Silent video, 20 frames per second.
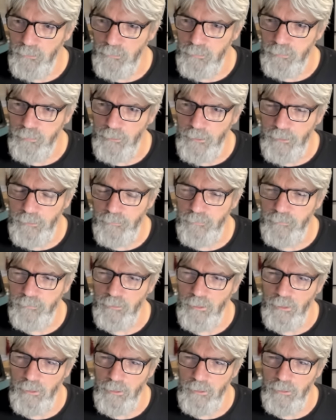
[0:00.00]

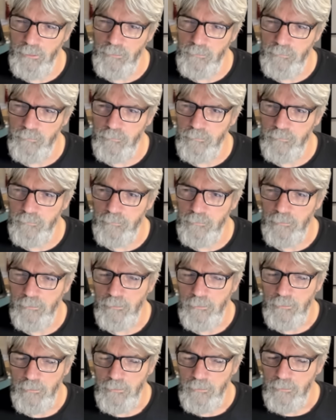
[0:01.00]
criticize
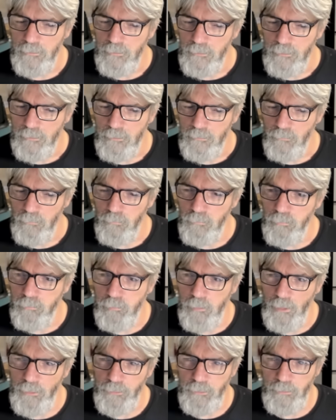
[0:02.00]
what